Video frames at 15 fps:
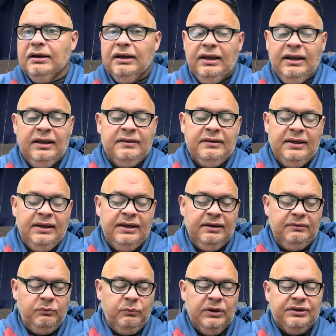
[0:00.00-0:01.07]
In the
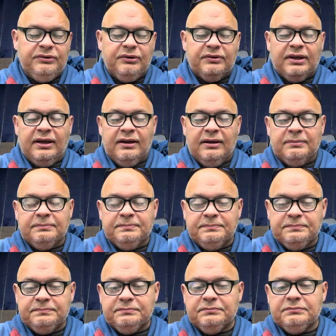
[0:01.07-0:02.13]
winter time,
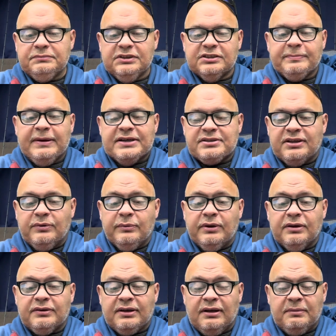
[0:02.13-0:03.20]
especially
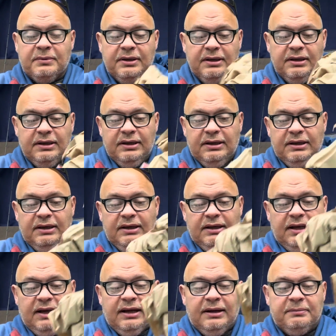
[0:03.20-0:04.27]
winter
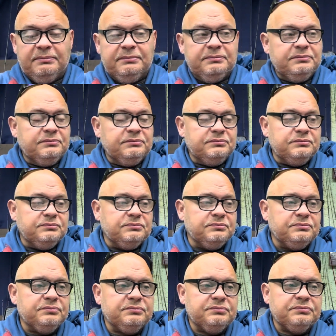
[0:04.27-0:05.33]
time,
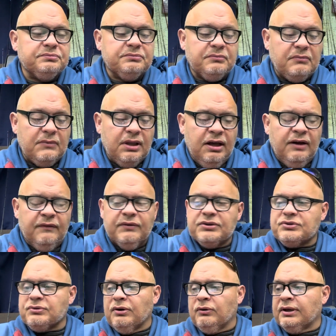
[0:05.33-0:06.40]
hover
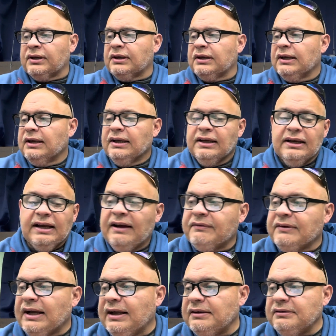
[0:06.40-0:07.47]
strolling. I've
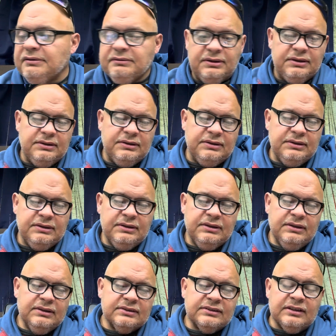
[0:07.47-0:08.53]
got
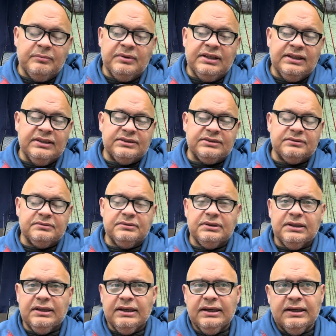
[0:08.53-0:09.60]
some of these
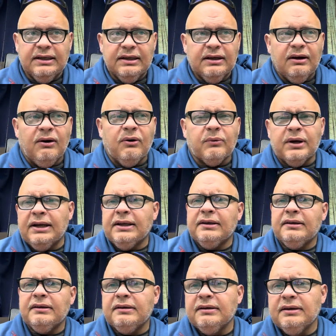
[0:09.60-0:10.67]

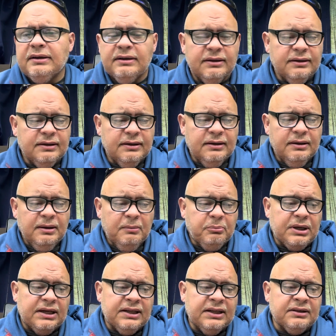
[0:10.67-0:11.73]
already, but I